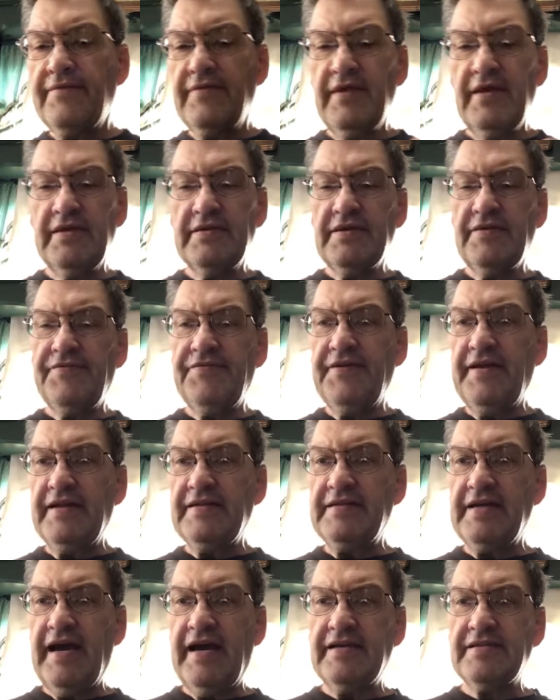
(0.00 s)
it's a
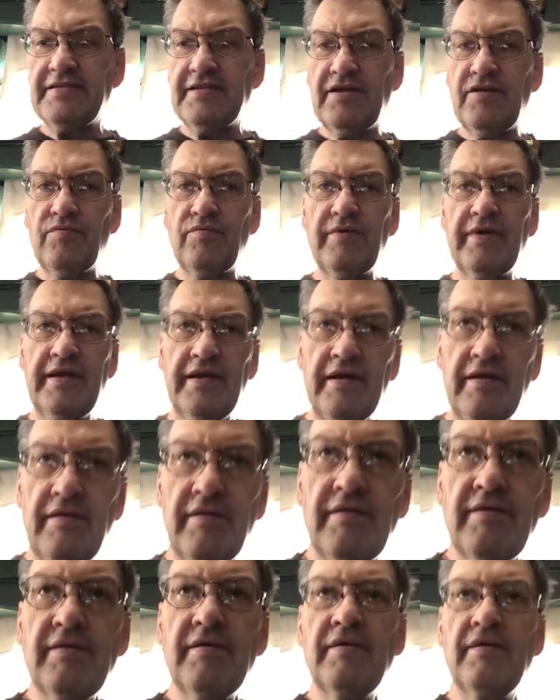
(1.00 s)
fantastic reel
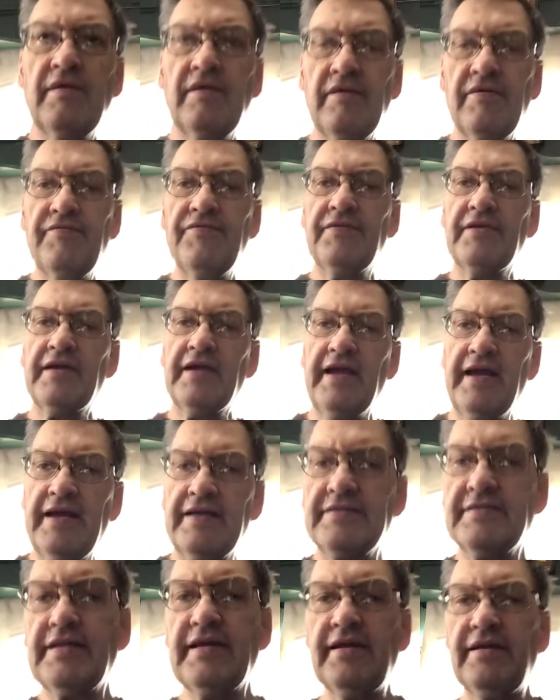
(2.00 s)
for
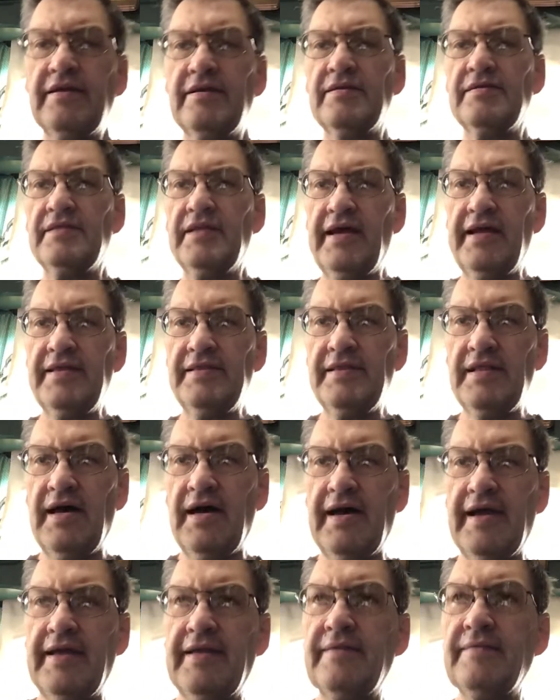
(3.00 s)
casting light
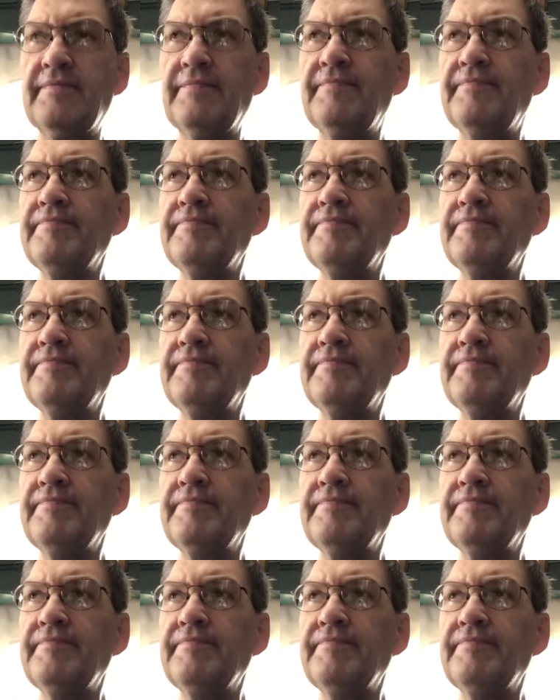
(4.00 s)
line.